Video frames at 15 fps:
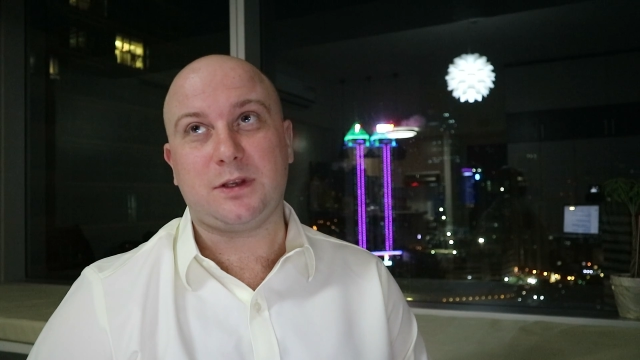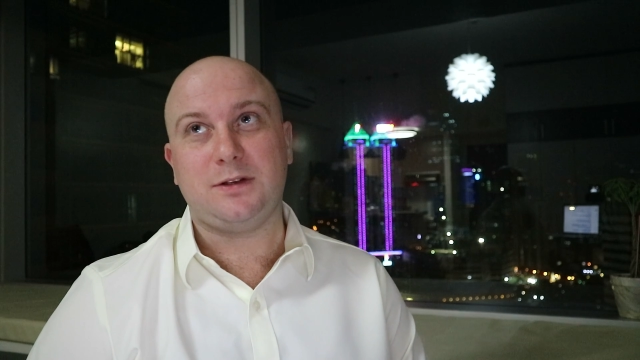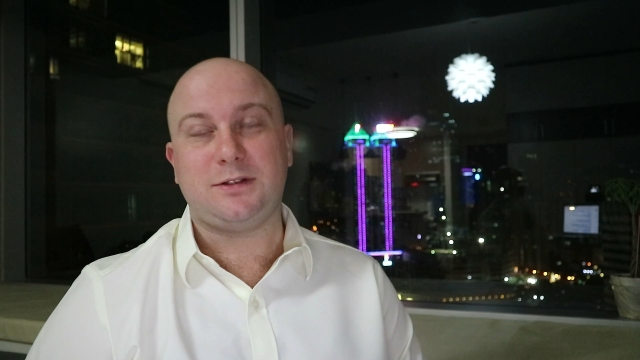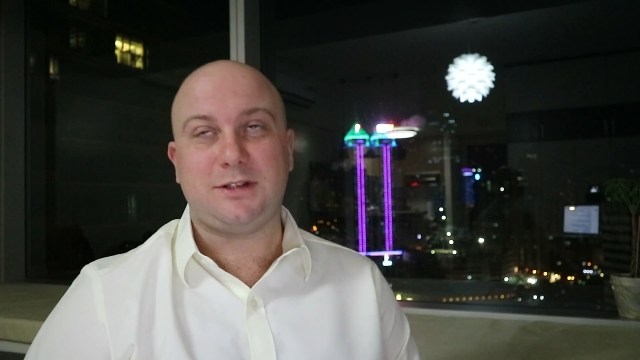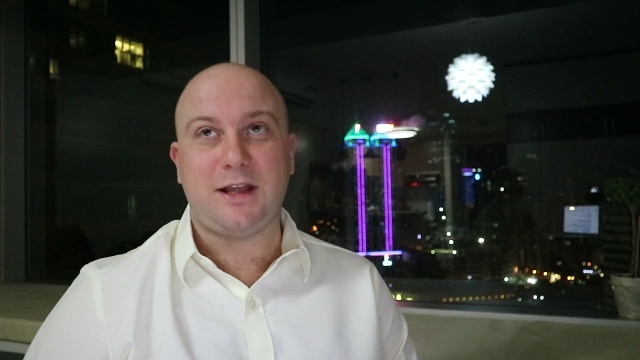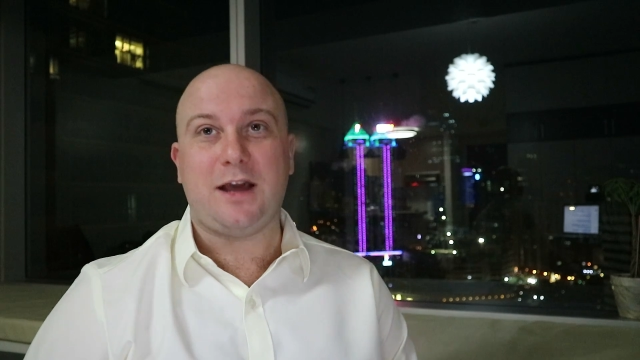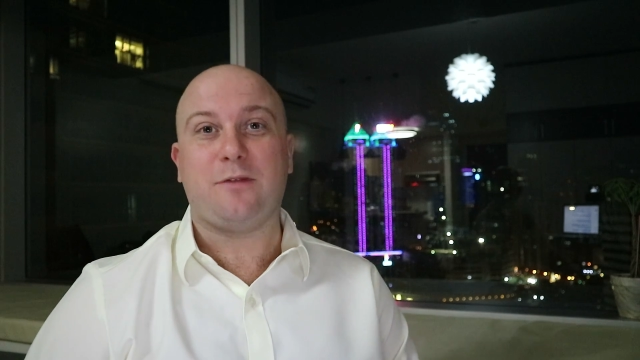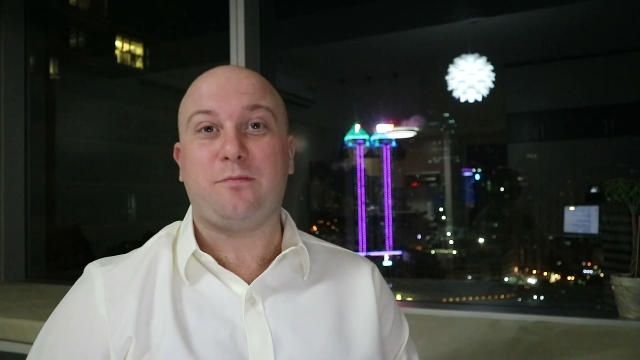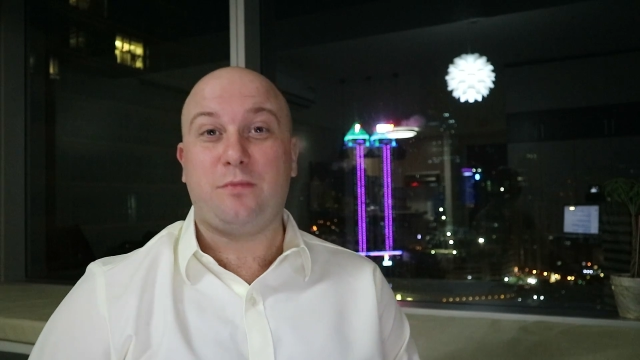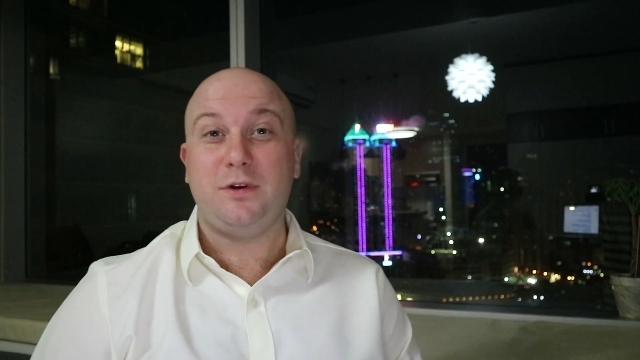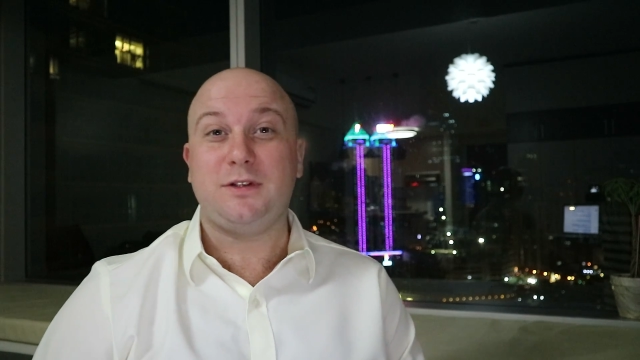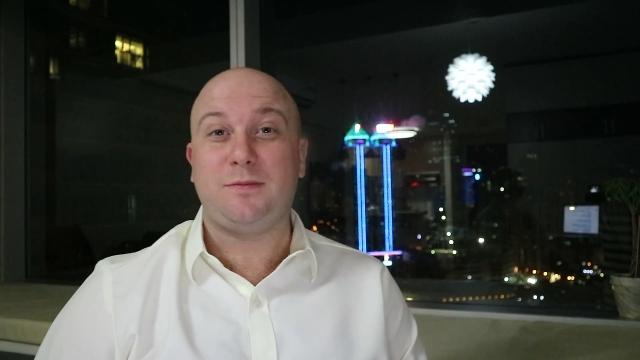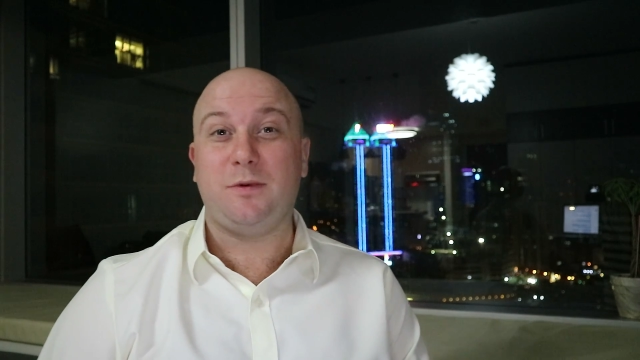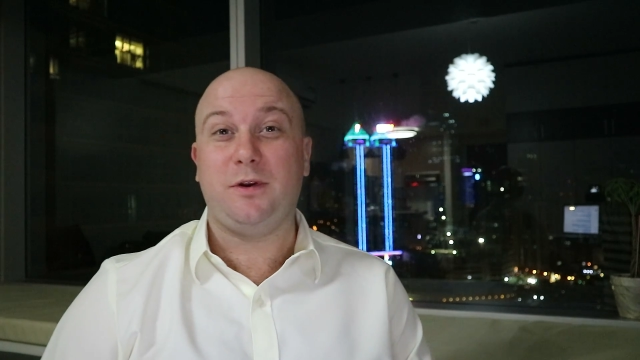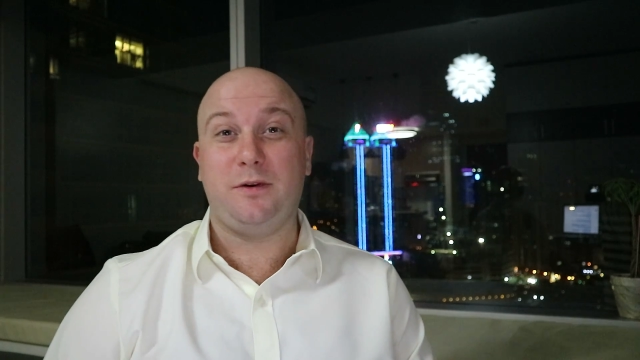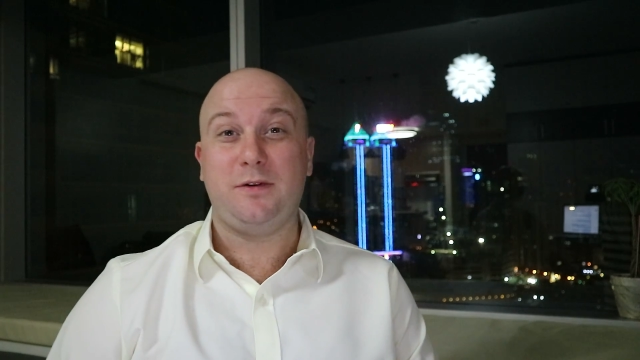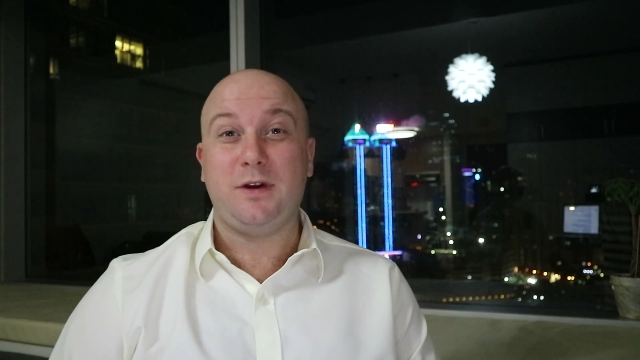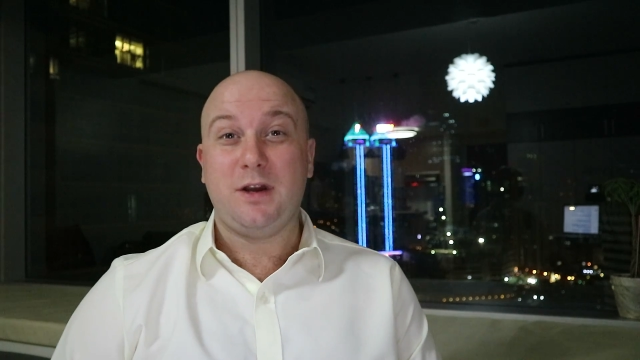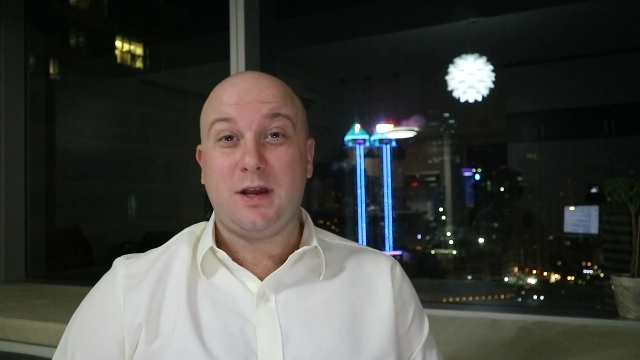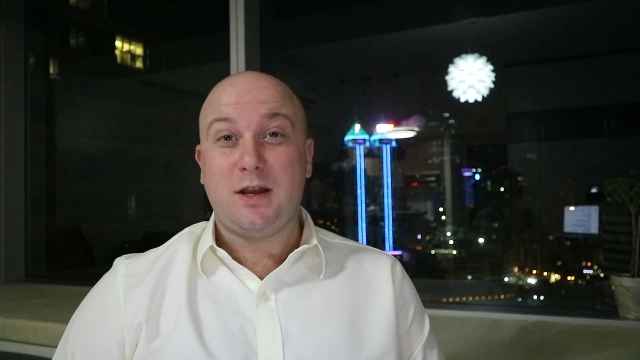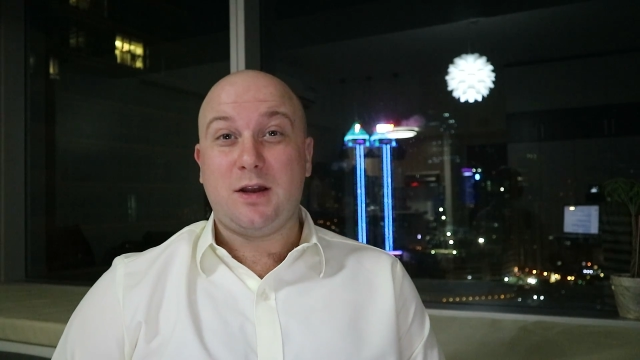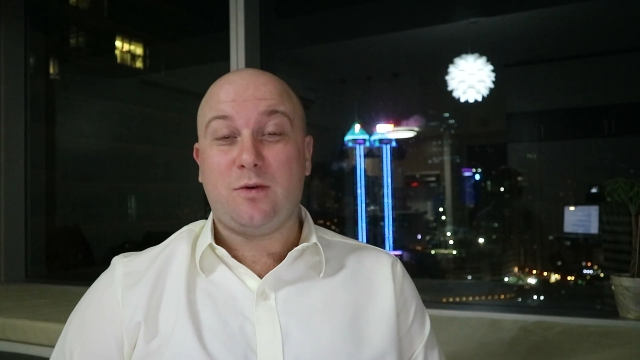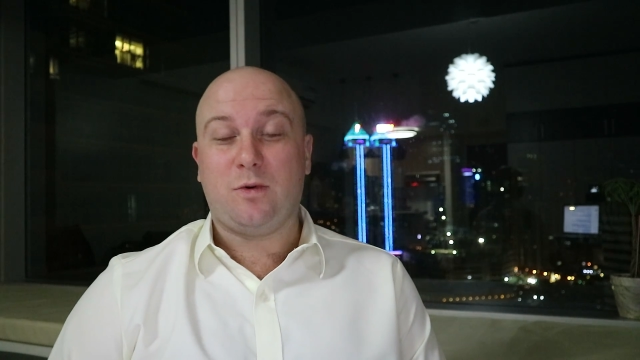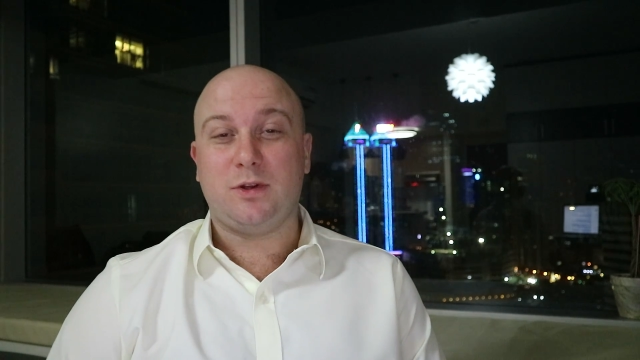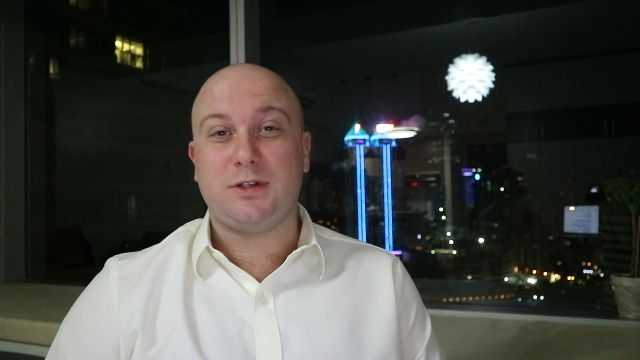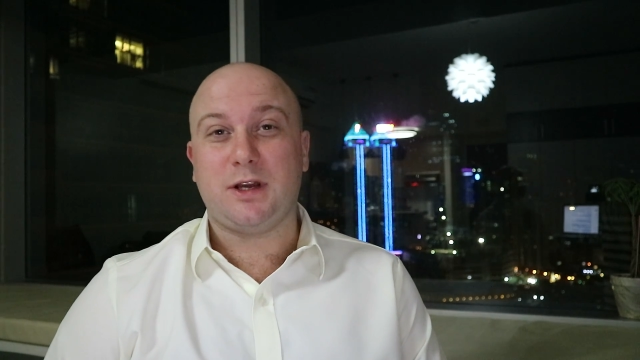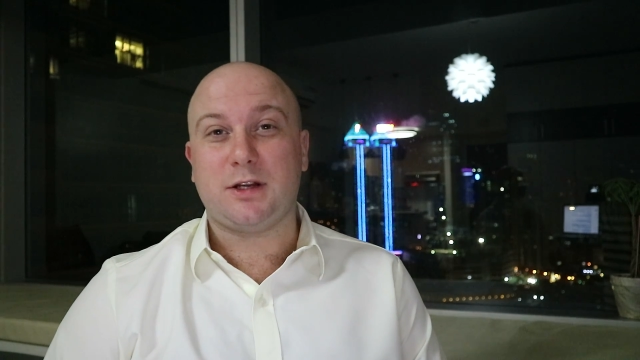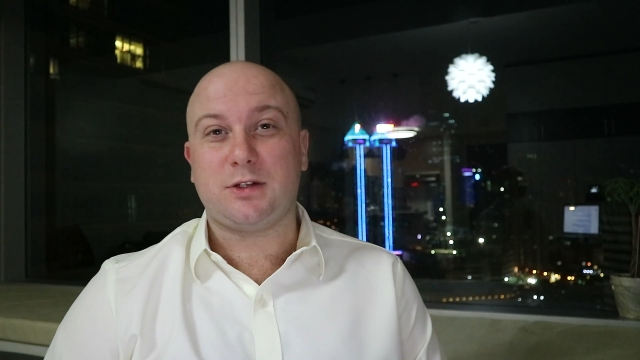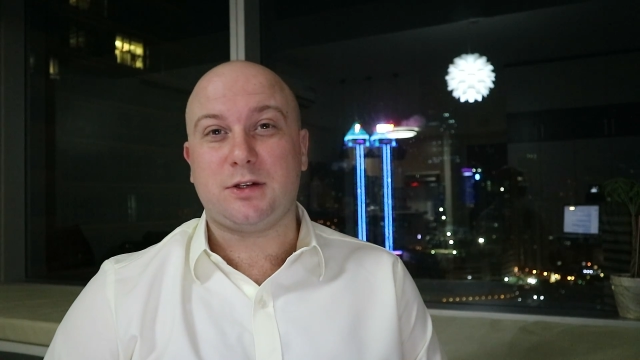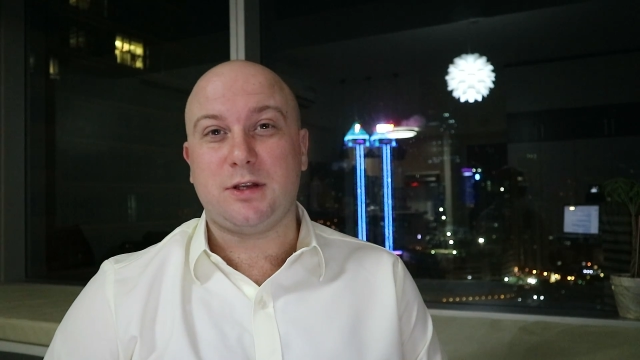South Brisbane was
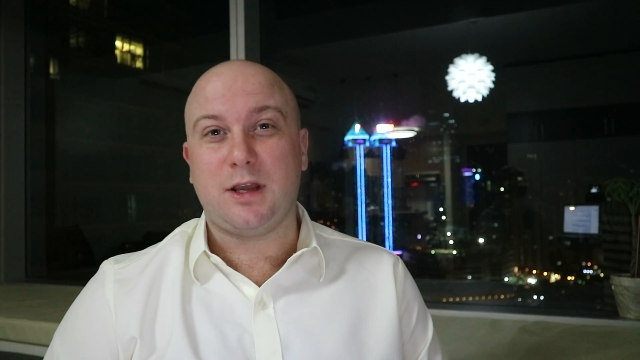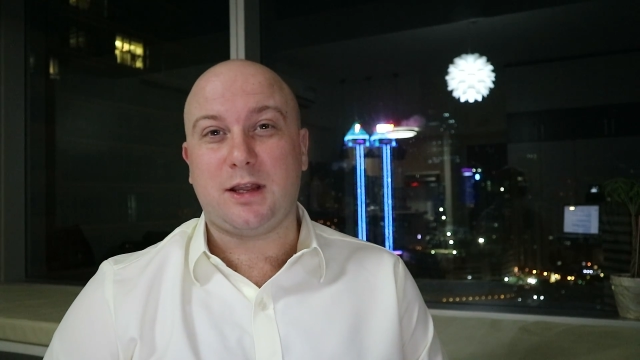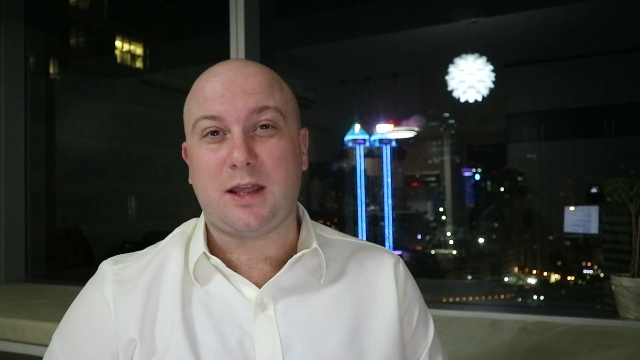actually